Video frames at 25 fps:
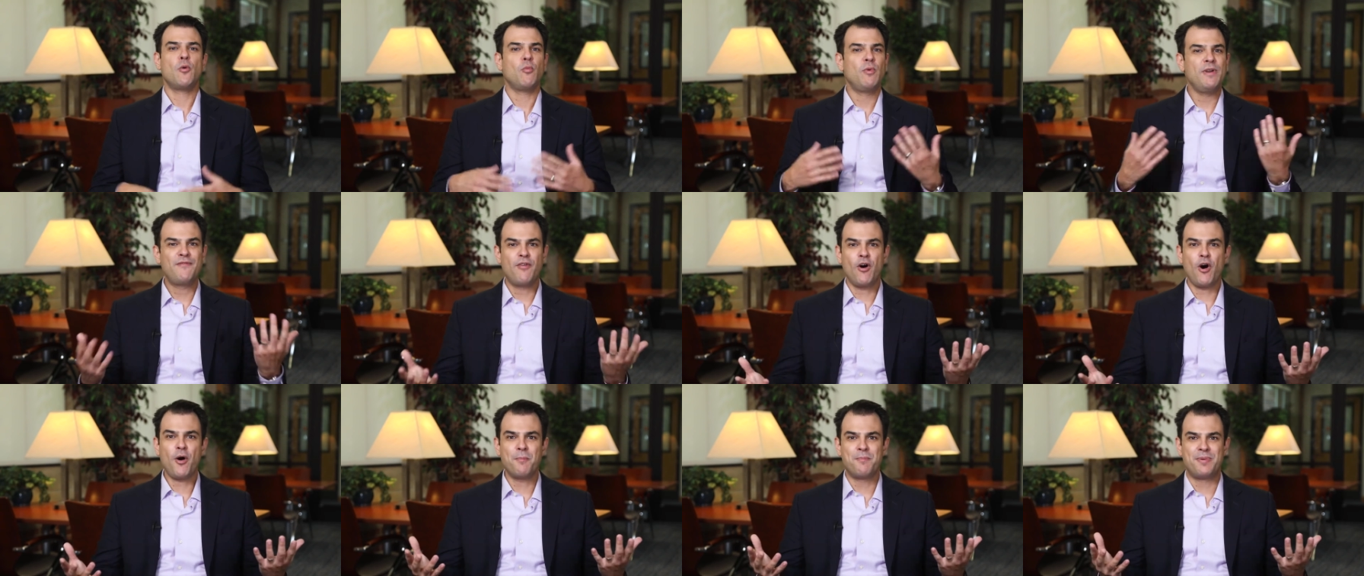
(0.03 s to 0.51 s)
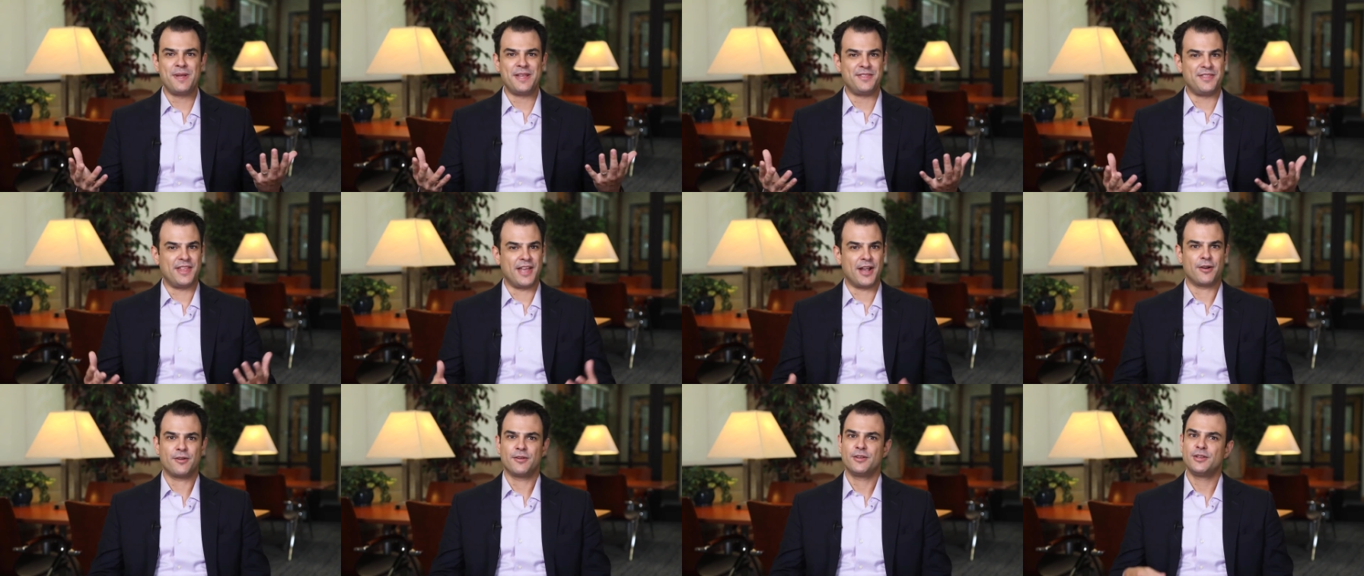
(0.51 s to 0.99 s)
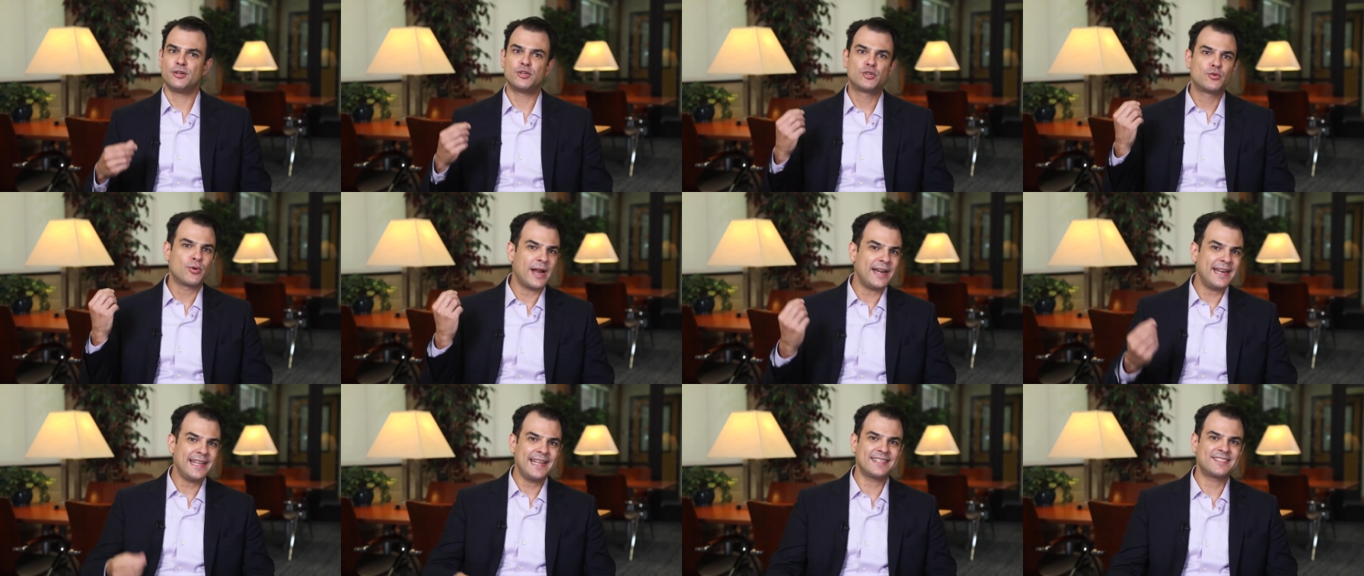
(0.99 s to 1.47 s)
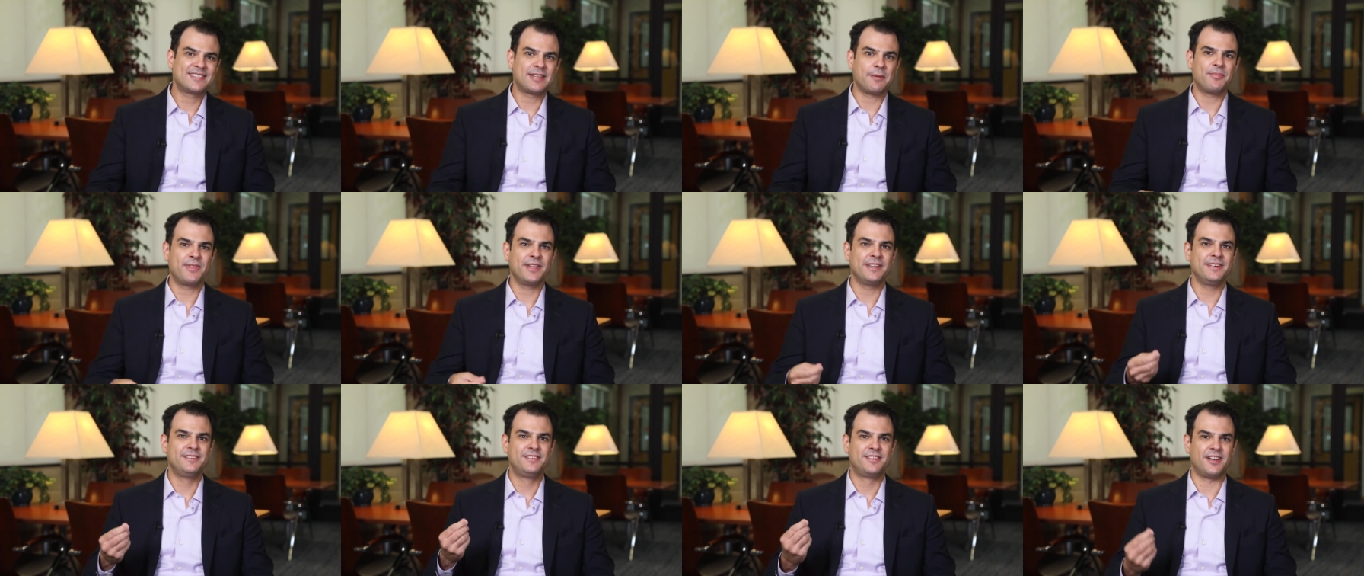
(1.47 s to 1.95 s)
We've all been there. You're trying to get
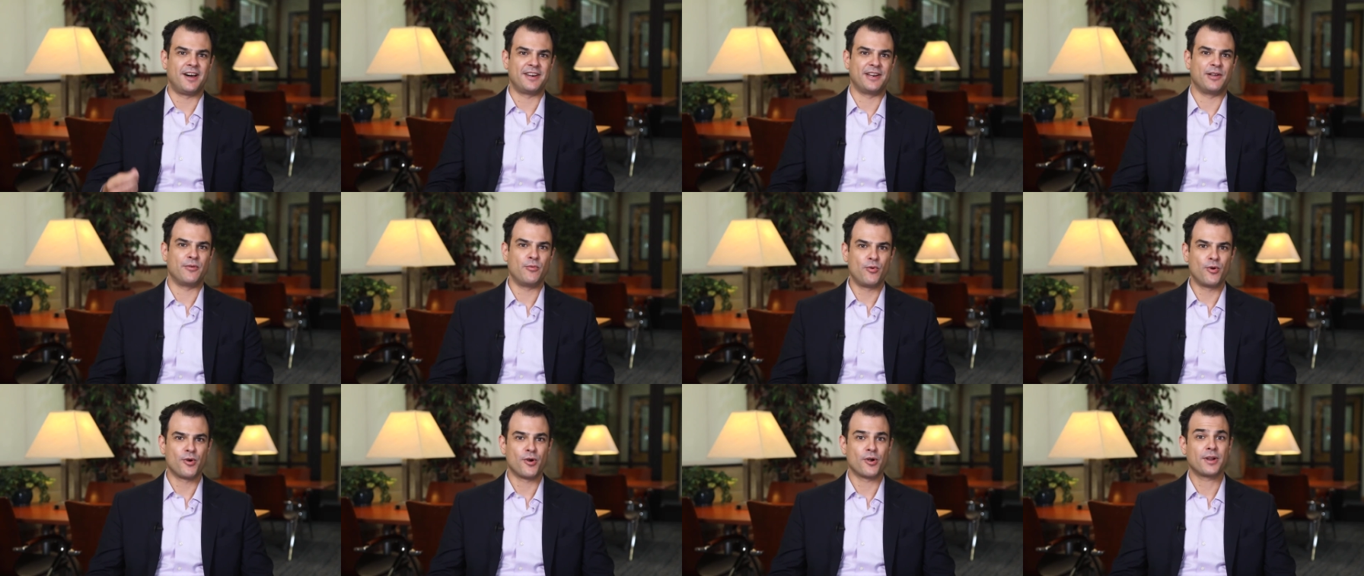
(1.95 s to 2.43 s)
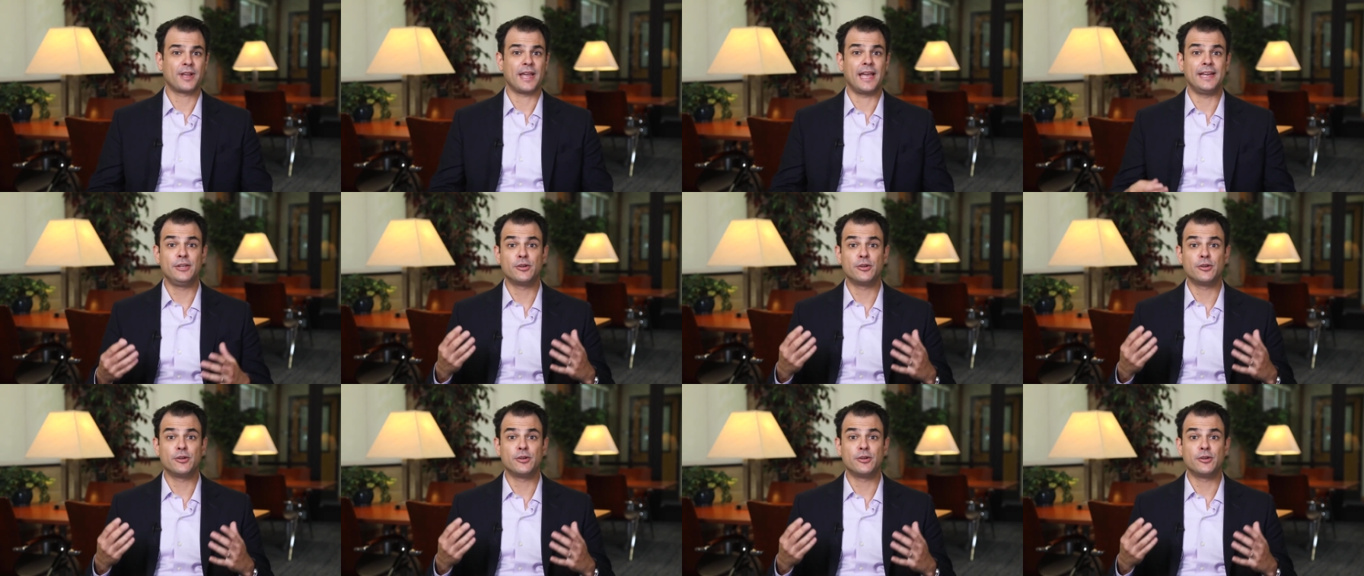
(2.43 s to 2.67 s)
something done at work